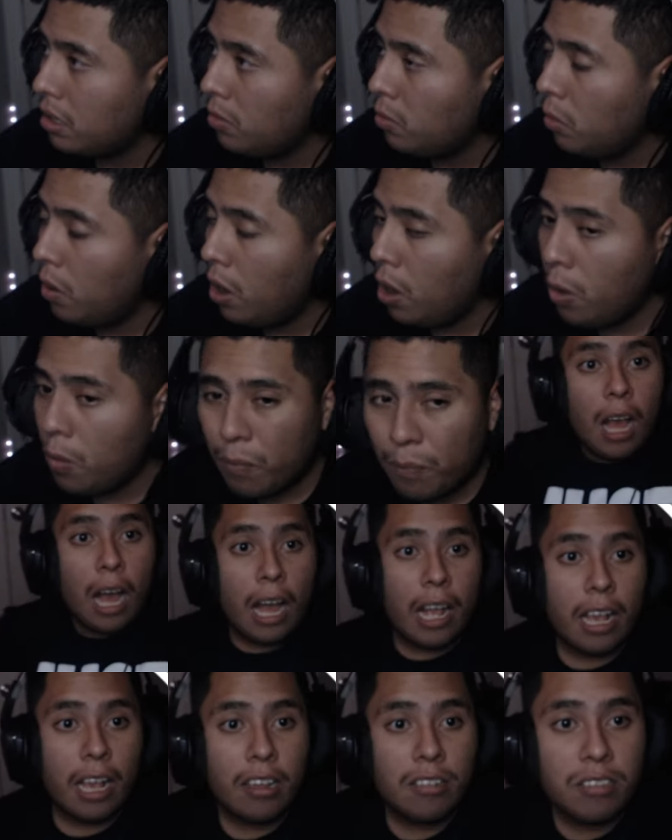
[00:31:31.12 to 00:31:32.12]
Well,
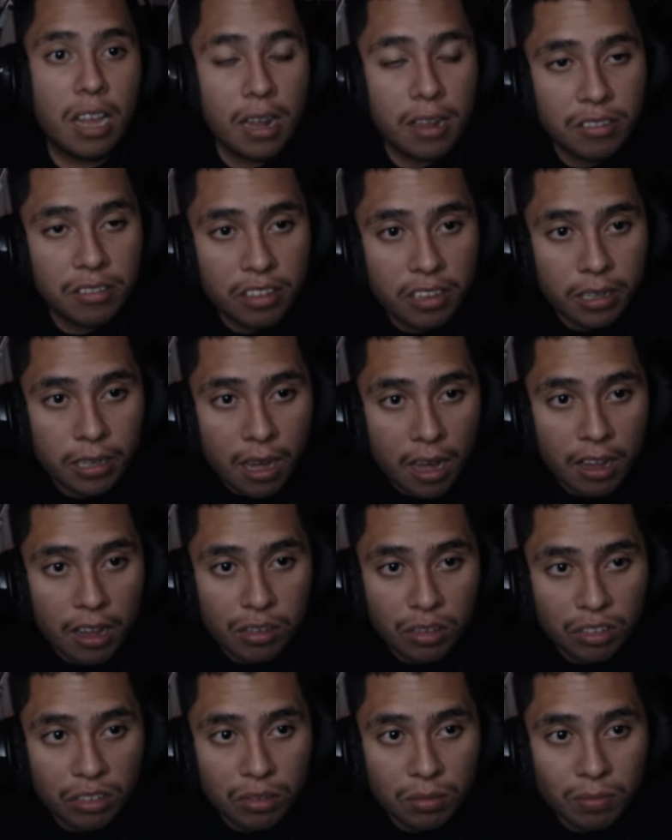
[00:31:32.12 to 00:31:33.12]
I guess that's it,
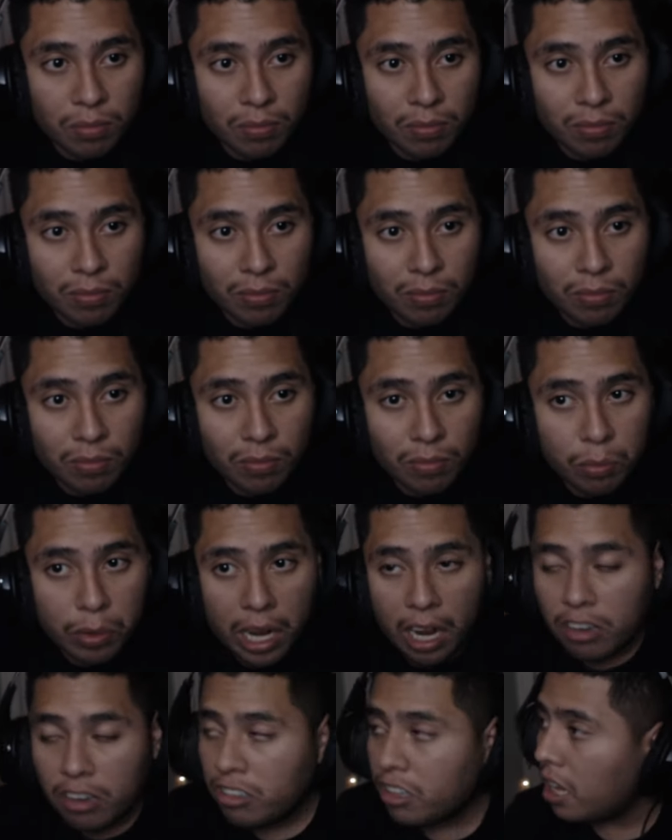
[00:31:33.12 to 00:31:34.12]
guys.
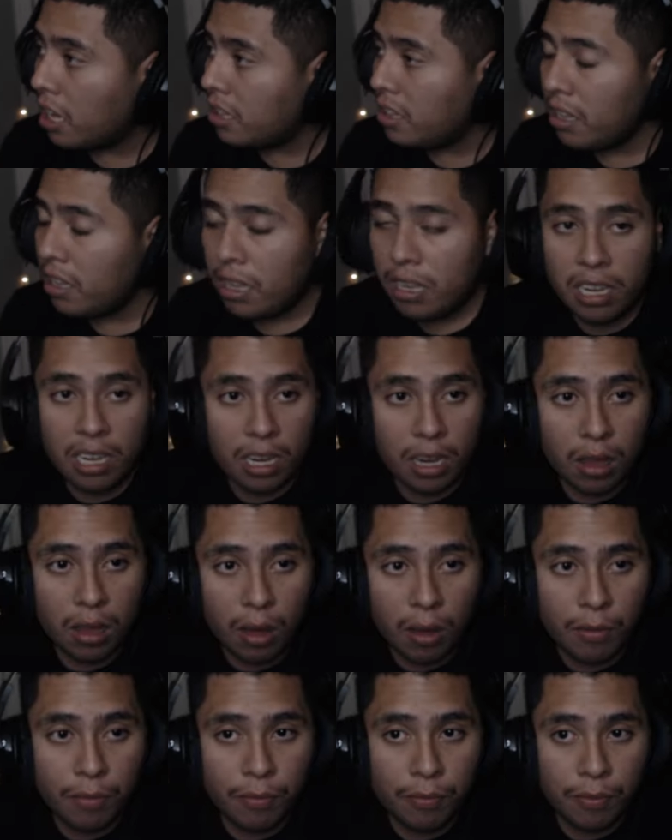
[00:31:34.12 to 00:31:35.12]
We actually got the ending
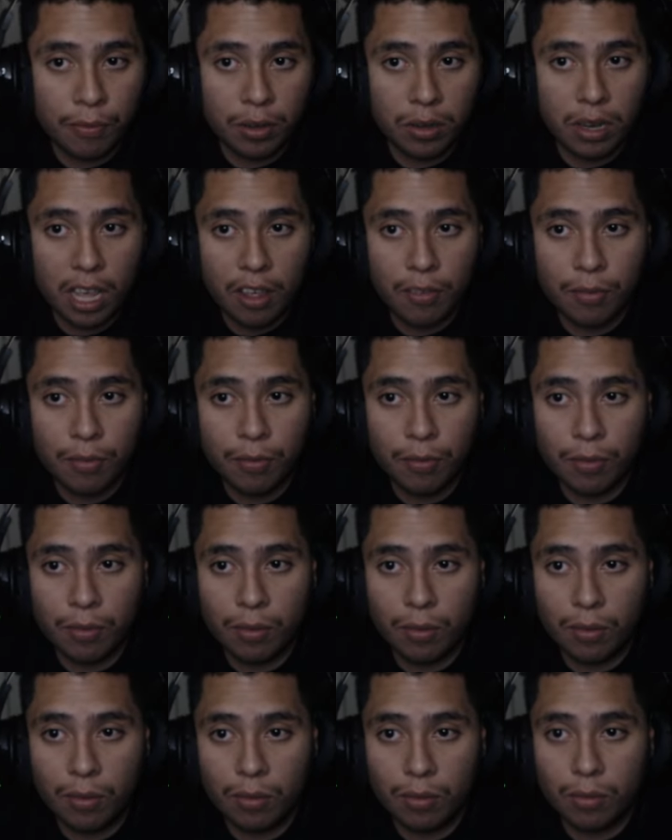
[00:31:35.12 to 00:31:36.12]
of FNAF
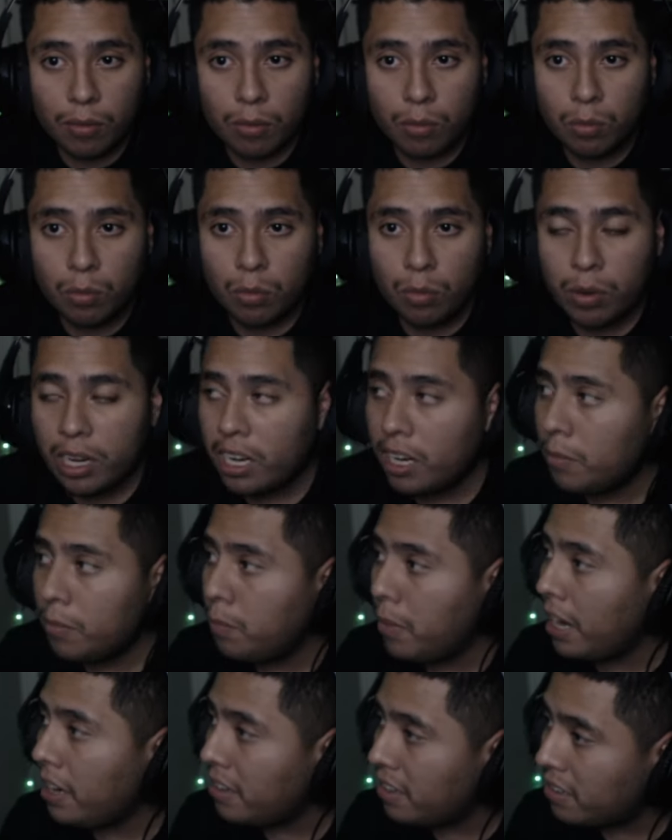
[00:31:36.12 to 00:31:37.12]

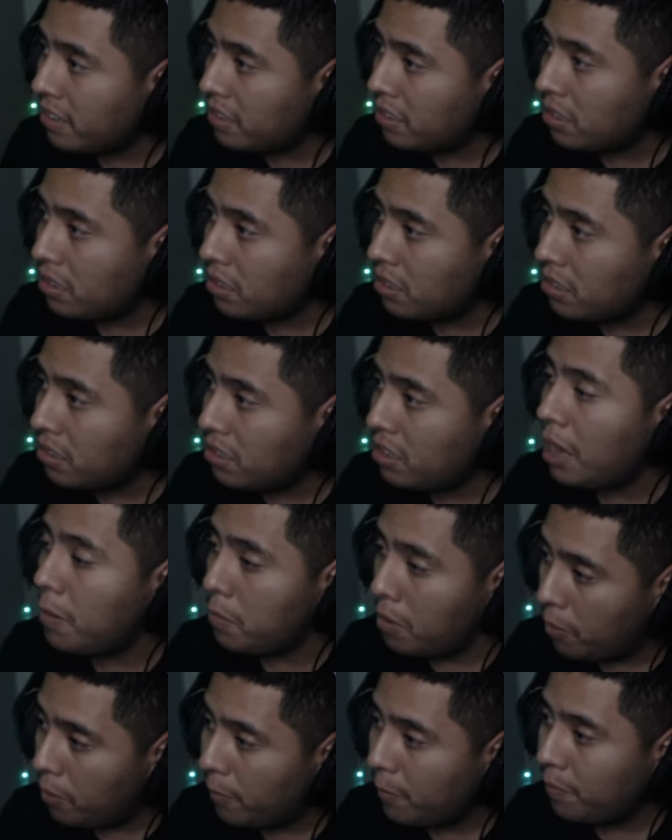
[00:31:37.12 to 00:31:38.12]
Reanimated
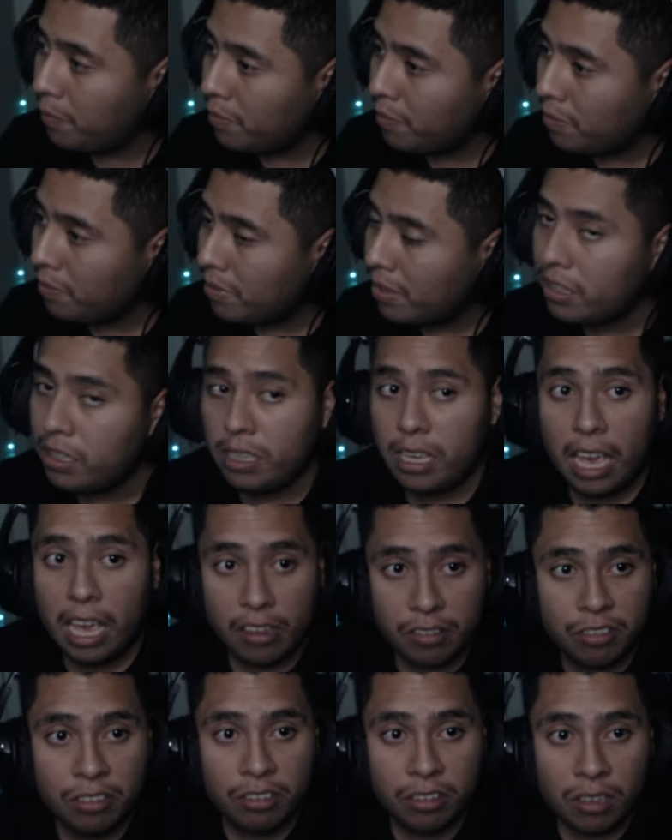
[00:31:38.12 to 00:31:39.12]
demo.
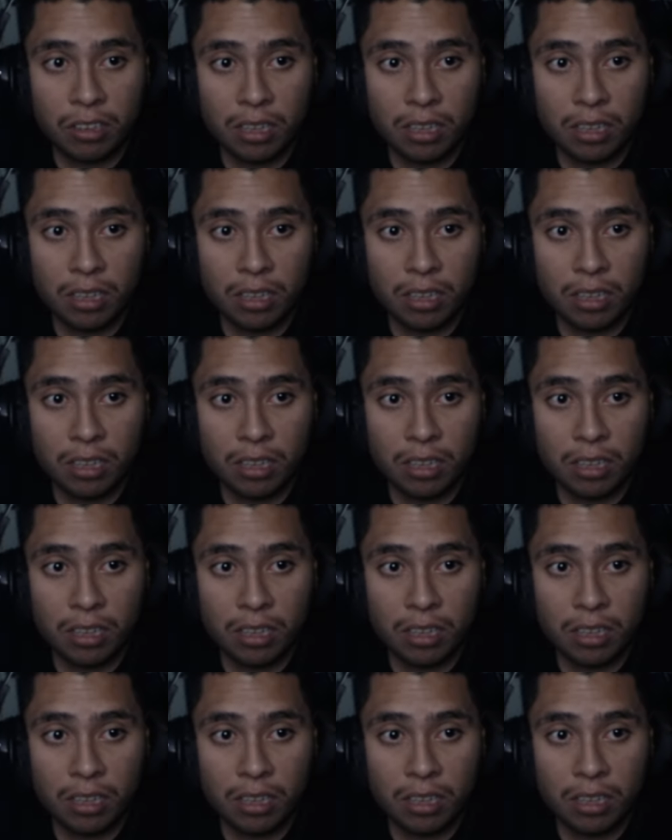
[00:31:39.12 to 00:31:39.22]
Yes.